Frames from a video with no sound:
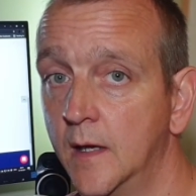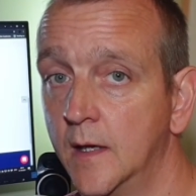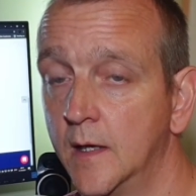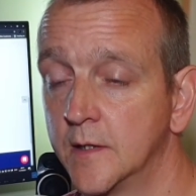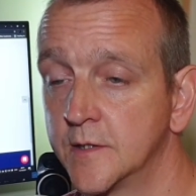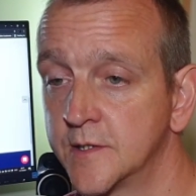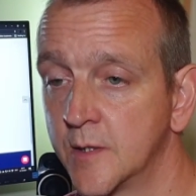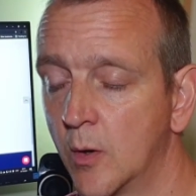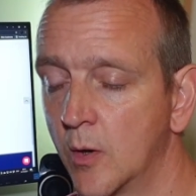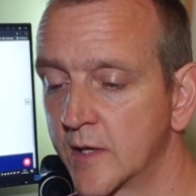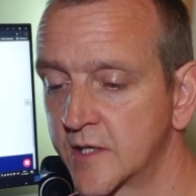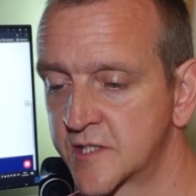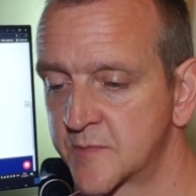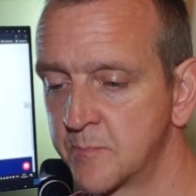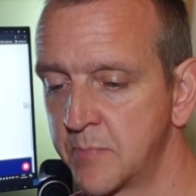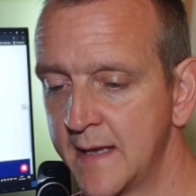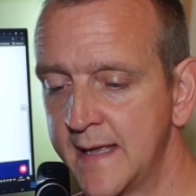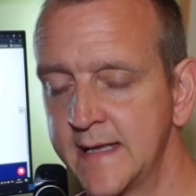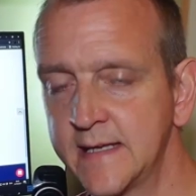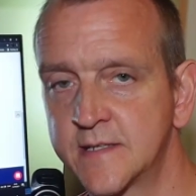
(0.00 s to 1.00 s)
so I'll
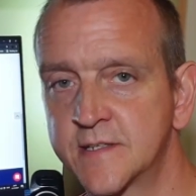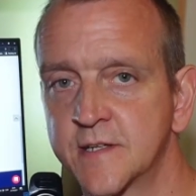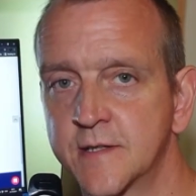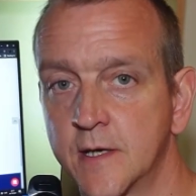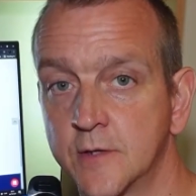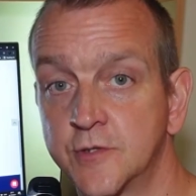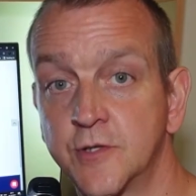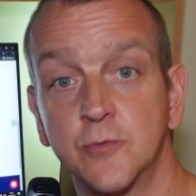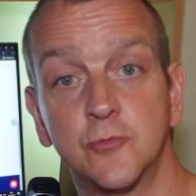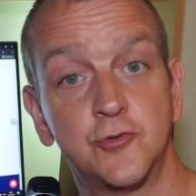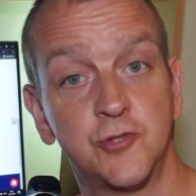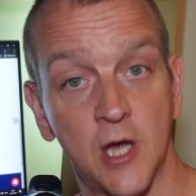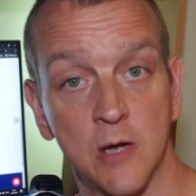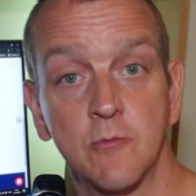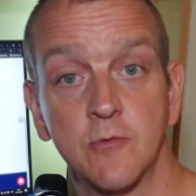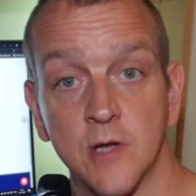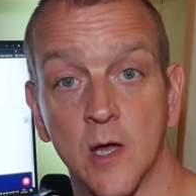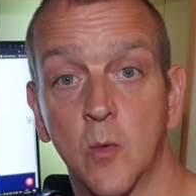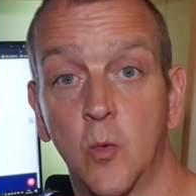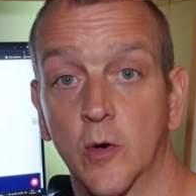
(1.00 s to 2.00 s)
explain to those who
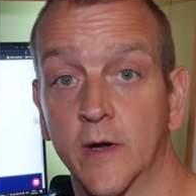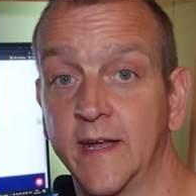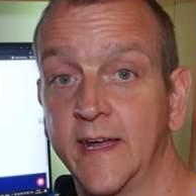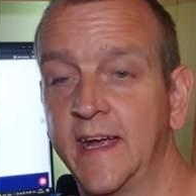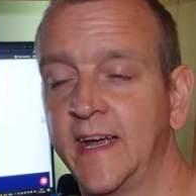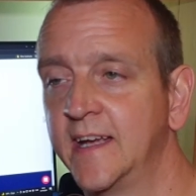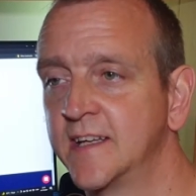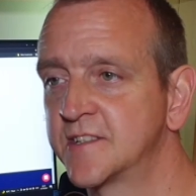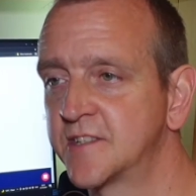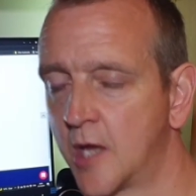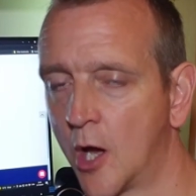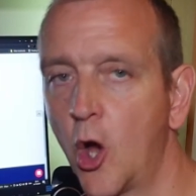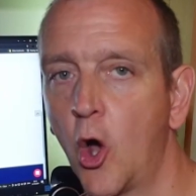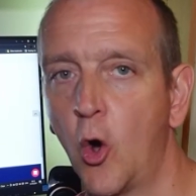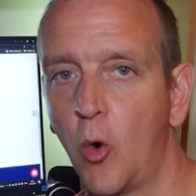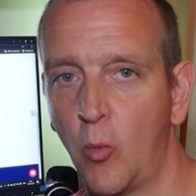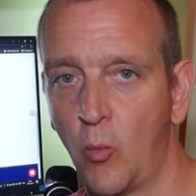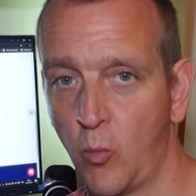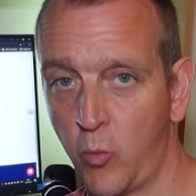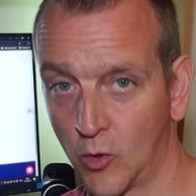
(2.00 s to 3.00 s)
don't know what it is,
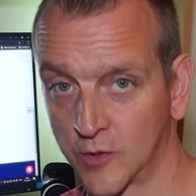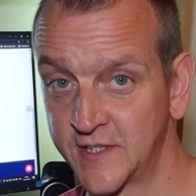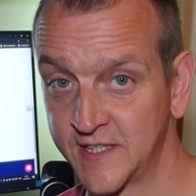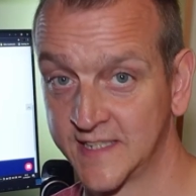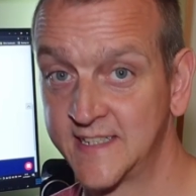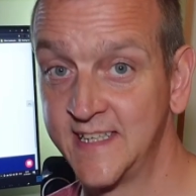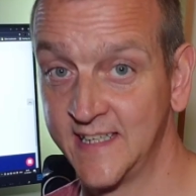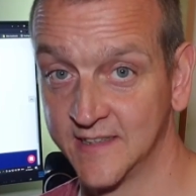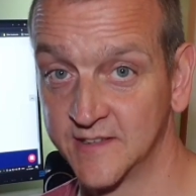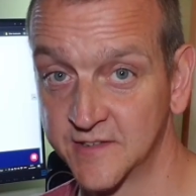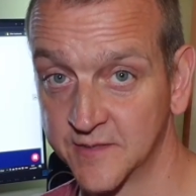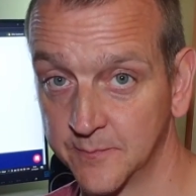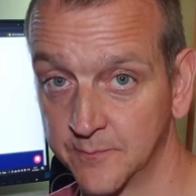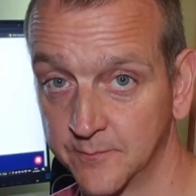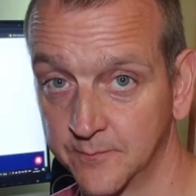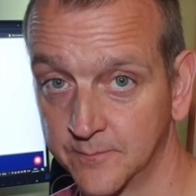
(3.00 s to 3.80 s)
what it is.